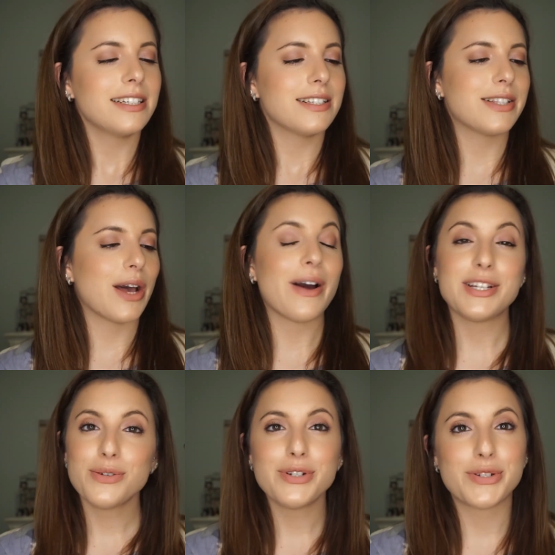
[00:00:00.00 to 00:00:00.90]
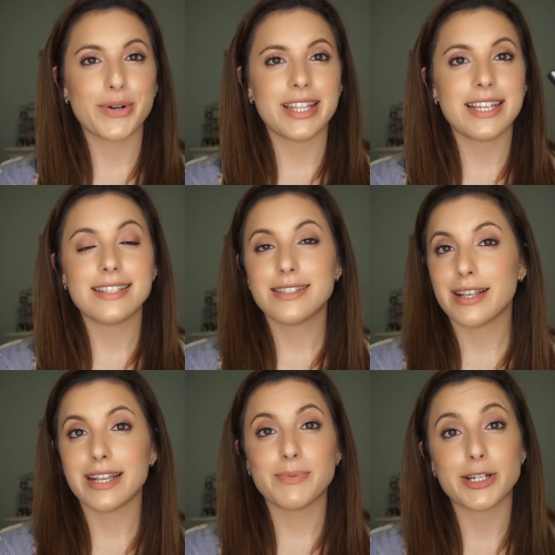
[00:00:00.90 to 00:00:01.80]
so I do enjoy this,
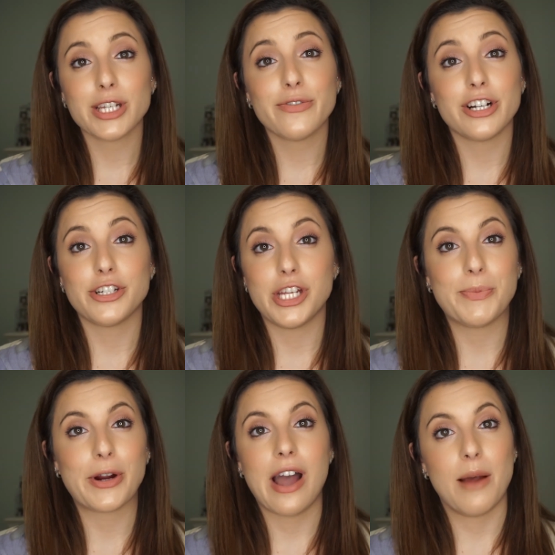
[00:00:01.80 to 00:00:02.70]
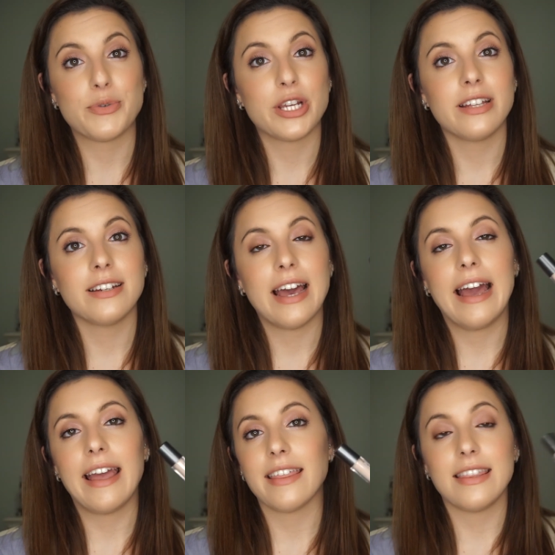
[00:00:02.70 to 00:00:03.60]
especially for a cheaper option.
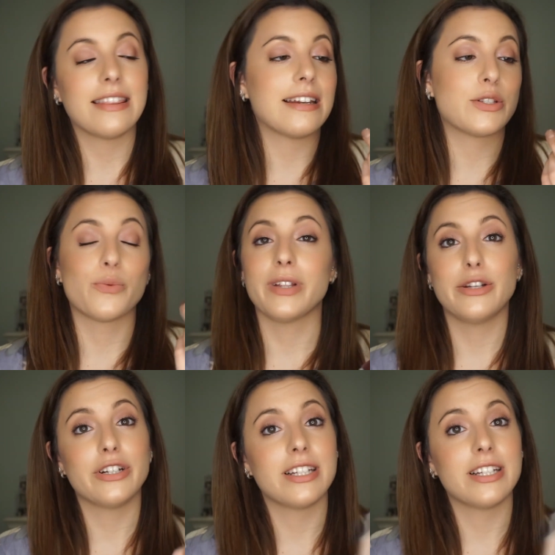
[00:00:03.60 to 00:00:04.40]
I think that it's a really good